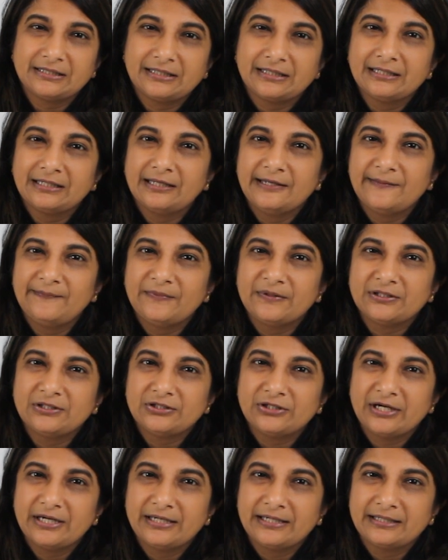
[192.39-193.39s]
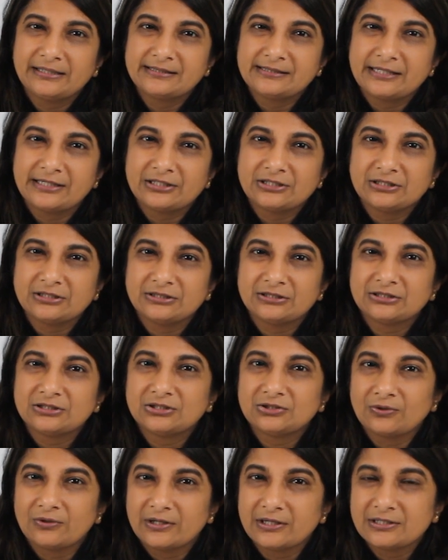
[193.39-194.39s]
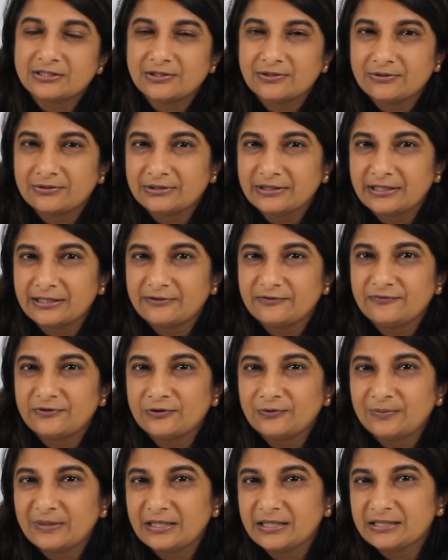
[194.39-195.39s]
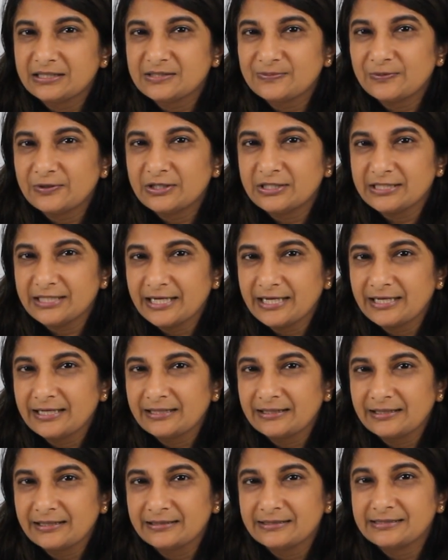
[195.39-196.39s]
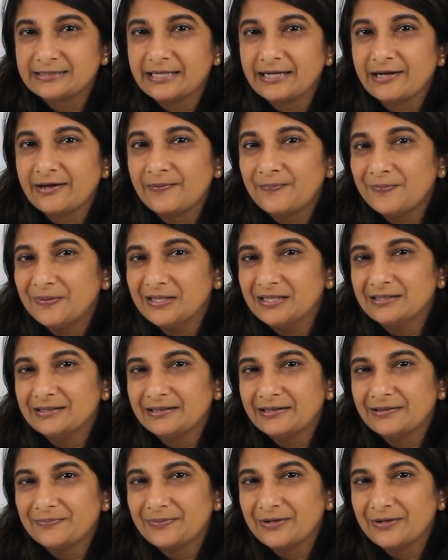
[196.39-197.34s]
and keep the training sessions short to only a few minutes per day, and stay upbeat and